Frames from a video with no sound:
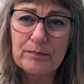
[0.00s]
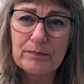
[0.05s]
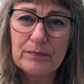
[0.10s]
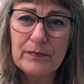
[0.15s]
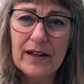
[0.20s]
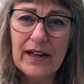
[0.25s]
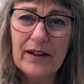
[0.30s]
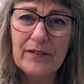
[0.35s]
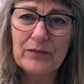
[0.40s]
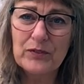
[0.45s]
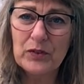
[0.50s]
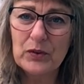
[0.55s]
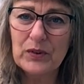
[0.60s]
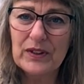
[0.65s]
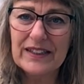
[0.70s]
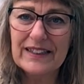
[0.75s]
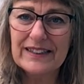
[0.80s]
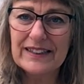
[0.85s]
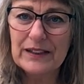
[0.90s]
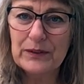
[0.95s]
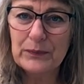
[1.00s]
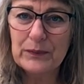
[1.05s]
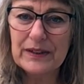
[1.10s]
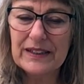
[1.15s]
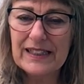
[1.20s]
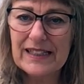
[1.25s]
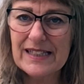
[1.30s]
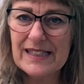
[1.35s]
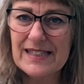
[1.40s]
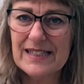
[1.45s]
Have you knitted
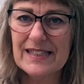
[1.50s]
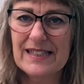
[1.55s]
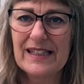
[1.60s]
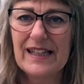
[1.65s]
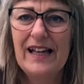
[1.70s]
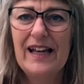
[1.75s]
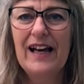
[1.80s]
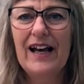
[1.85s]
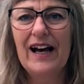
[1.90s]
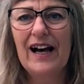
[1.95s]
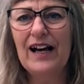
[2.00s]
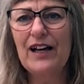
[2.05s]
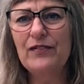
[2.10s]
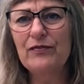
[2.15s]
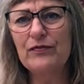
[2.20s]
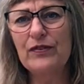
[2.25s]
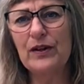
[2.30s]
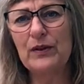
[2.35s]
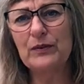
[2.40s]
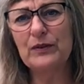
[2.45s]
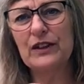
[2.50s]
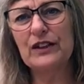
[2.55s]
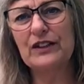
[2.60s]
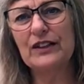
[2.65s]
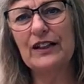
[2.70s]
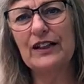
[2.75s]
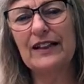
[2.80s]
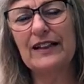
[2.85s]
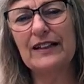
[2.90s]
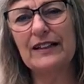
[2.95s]
with this? I found it
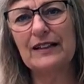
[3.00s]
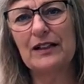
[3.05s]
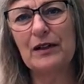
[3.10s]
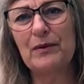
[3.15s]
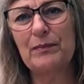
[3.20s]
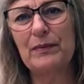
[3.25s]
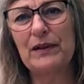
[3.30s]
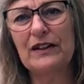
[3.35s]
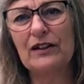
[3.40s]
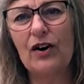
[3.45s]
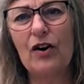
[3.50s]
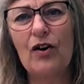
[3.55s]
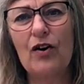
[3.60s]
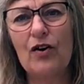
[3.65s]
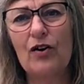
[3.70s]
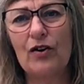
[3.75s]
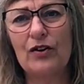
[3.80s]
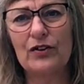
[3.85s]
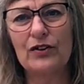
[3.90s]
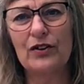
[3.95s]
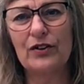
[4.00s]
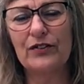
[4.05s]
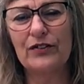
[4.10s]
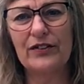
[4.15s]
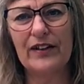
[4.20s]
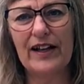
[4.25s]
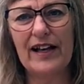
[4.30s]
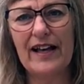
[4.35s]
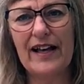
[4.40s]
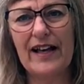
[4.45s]
a little bit hard on
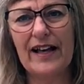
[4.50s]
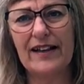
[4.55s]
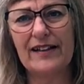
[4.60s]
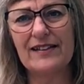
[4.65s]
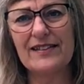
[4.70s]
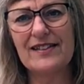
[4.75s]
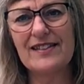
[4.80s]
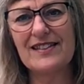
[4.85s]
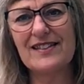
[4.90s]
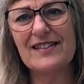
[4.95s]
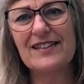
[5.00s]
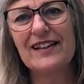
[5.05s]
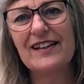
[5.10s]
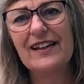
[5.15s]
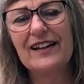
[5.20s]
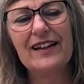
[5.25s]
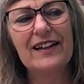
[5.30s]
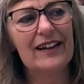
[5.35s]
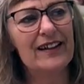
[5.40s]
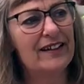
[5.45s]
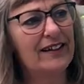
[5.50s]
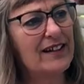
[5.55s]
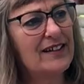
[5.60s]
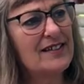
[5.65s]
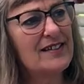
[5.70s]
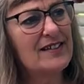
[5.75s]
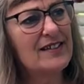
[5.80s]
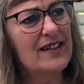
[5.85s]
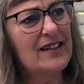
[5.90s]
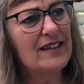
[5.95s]
the hands. They
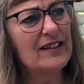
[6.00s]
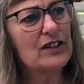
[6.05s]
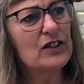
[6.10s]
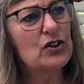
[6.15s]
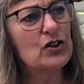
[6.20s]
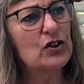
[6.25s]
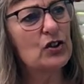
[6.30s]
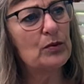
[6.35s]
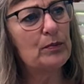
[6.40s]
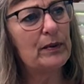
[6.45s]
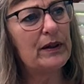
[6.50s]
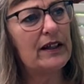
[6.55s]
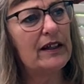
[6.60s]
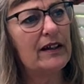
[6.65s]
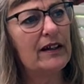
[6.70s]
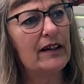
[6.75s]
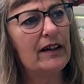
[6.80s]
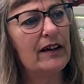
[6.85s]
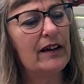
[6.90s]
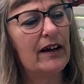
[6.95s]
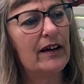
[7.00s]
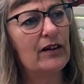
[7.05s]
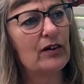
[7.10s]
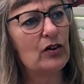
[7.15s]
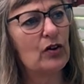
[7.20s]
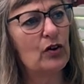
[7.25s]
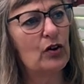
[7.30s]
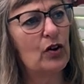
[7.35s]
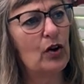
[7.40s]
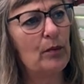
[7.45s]
say it should be
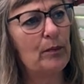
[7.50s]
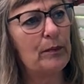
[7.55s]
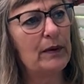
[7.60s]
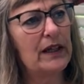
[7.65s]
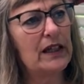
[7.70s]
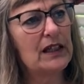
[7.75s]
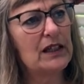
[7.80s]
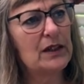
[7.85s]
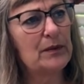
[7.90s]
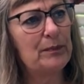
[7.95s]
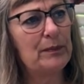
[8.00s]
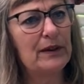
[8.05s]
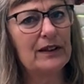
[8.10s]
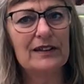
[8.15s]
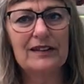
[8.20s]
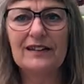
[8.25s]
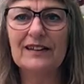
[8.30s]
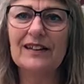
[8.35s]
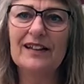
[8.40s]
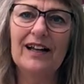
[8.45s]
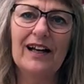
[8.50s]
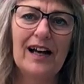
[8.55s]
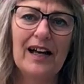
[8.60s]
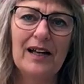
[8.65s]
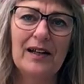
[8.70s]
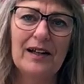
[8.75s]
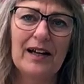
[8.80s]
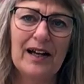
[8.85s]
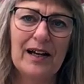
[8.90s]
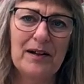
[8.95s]
ergonomic, but
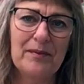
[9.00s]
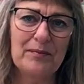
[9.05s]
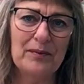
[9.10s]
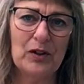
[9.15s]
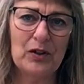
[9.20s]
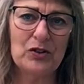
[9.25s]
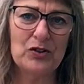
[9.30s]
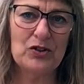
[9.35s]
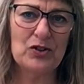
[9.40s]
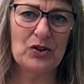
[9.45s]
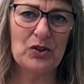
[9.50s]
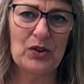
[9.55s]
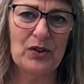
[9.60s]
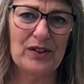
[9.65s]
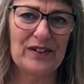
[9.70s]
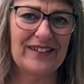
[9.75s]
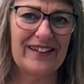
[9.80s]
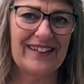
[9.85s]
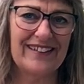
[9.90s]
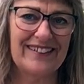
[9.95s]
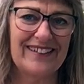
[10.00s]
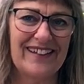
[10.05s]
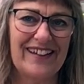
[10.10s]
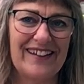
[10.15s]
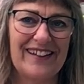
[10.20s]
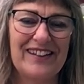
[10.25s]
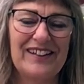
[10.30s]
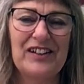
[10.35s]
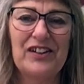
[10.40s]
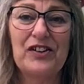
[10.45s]
I'm not sure that
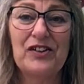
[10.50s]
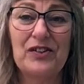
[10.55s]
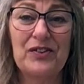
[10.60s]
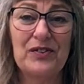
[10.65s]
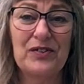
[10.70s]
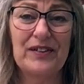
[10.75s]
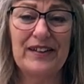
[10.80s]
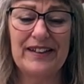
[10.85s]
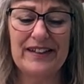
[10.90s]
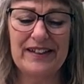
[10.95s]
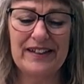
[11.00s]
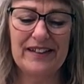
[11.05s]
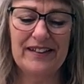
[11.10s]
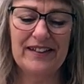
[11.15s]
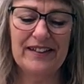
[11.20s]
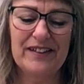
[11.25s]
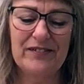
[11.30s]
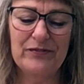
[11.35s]
I agree.